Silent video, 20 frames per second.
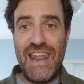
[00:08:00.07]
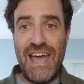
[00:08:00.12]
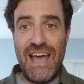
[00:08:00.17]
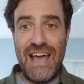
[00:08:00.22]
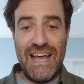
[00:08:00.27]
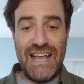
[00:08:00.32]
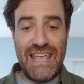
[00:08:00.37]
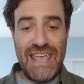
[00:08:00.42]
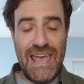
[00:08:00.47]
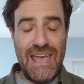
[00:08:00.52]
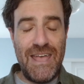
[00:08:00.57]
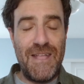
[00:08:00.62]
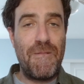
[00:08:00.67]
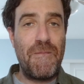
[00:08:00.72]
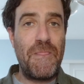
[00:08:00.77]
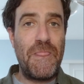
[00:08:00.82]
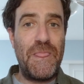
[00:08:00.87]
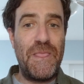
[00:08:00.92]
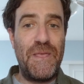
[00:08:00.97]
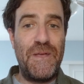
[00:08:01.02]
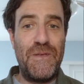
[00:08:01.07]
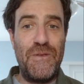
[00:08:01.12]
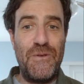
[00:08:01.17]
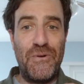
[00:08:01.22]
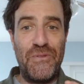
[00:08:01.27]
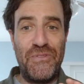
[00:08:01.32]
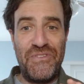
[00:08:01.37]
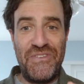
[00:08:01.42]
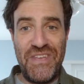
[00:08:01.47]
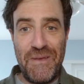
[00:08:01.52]
Now, again,
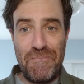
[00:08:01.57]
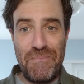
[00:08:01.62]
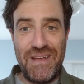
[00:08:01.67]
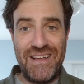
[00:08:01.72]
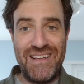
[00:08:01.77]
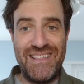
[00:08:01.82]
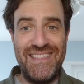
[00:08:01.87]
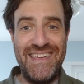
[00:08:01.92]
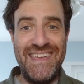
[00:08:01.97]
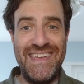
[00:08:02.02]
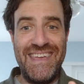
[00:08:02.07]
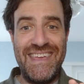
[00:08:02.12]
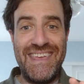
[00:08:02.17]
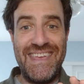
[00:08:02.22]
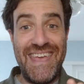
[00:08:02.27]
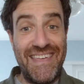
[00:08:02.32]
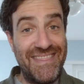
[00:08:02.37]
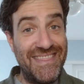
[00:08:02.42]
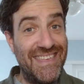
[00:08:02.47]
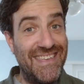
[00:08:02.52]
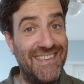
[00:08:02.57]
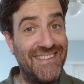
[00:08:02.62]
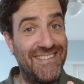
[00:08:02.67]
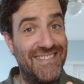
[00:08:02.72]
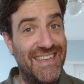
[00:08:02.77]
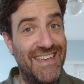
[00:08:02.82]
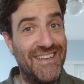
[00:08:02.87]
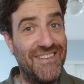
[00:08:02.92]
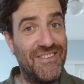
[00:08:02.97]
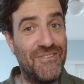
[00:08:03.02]
you'll typically get these
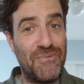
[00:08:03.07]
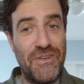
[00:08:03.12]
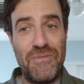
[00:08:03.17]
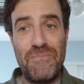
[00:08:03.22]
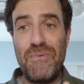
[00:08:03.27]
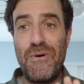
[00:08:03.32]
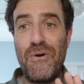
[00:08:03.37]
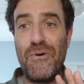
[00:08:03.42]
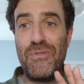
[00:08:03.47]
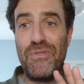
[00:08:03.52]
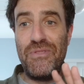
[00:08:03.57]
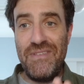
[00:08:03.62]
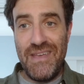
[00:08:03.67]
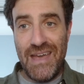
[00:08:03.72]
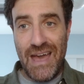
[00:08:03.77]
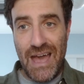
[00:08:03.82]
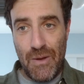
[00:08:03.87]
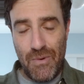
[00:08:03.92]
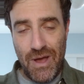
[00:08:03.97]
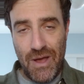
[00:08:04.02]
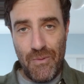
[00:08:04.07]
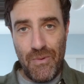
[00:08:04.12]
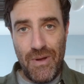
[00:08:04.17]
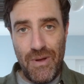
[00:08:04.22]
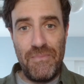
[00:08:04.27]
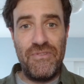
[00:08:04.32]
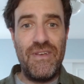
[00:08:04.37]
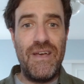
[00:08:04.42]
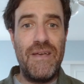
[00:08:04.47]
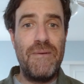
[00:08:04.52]
things with both DIY
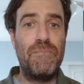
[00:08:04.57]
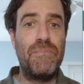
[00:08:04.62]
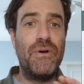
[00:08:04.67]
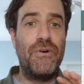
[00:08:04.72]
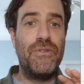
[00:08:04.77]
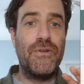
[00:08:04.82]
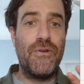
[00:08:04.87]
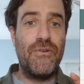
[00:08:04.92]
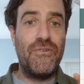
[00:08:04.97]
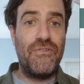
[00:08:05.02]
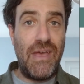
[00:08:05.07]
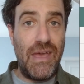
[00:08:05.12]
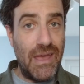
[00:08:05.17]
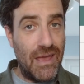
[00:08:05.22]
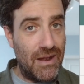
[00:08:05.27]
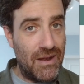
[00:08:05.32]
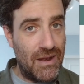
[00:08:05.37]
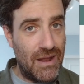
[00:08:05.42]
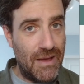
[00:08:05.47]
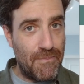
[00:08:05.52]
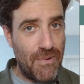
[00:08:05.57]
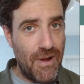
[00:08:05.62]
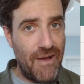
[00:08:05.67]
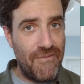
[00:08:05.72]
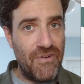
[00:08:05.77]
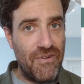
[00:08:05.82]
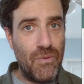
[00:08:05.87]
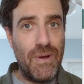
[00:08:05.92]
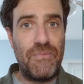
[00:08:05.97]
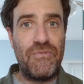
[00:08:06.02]
website builders and
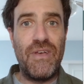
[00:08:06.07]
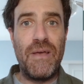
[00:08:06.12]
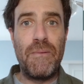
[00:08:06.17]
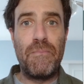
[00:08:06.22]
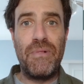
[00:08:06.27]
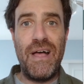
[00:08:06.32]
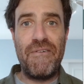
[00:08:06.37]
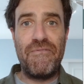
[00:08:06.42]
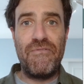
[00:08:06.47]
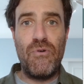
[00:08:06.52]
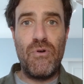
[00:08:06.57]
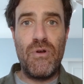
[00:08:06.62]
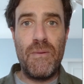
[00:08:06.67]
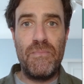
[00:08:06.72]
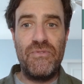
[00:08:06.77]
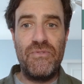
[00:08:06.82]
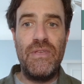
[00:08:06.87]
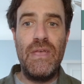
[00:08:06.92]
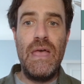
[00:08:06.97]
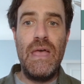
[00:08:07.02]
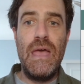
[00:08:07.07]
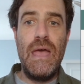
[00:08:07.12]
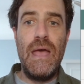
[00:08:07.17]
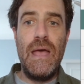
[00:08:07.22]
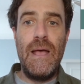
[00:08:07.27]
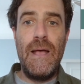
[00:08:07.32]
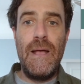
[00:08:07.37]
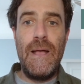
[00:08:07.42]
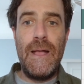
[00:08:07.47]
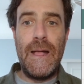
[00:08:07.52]
nonprofit website platforms.
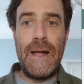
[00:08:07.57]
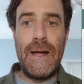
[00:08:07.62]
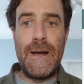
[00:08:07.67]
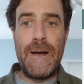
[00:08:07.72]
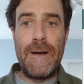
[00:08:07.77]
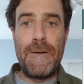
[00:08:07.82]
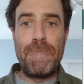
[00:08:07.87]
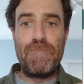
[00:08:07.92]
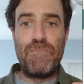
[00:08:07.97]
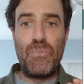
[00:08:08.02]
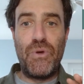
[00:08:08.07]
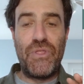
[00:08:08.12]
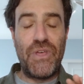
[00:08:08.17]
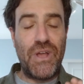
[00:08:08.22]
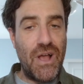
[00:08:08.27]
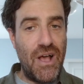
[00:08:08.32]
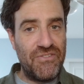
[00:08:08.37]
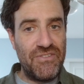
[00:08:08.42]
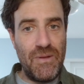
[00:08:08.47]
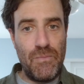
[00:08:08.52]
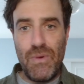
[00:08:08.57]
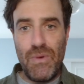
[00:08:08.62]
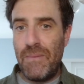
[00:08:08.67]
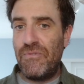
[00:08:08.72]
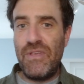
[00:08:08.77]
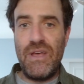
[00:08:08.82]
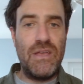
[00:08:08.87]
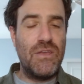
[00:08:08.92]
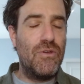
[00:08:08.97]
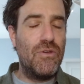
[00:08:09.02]
With a custom
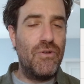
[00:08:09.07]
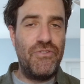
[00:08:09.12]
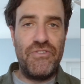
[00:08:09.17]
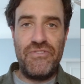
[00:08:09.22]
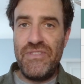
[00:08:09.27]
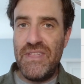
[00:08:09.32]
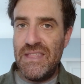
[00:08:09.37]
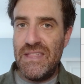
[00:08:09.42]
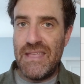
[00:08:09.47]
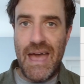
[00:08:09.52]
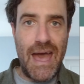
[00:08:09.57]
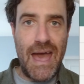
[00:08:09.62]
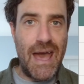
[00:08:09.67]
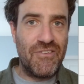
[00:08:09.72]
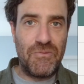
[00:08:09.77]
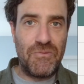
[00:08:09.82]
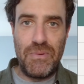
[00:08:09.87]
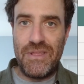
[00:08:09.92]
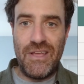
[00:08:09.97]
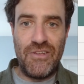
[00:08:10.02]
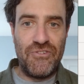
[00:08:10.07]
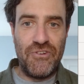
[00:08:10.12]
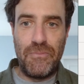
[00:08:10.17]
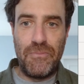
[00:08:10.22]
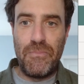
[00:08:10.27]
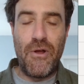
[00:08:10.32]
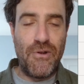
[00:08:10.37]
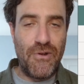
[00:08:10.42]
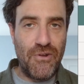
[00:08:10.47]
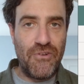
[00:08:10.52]
website, you'll just need to ask potential
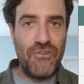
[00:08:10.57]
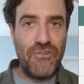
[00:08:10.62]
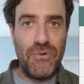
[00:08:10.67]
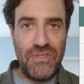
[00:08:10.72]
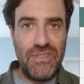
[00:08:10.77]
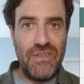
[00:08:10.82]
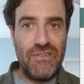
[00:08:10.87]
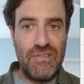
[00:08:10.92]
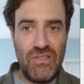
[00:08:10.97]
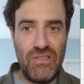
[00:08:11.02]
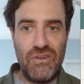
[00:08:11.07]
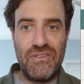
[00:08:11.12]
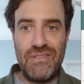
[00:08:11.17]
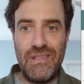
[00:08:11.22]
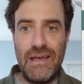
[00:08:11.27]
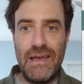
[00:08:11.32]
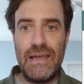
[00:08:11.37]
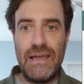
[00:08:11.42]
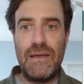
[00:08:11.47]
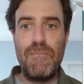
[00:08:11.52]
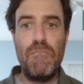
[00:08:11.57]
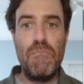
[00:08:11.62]
partners what this looks like.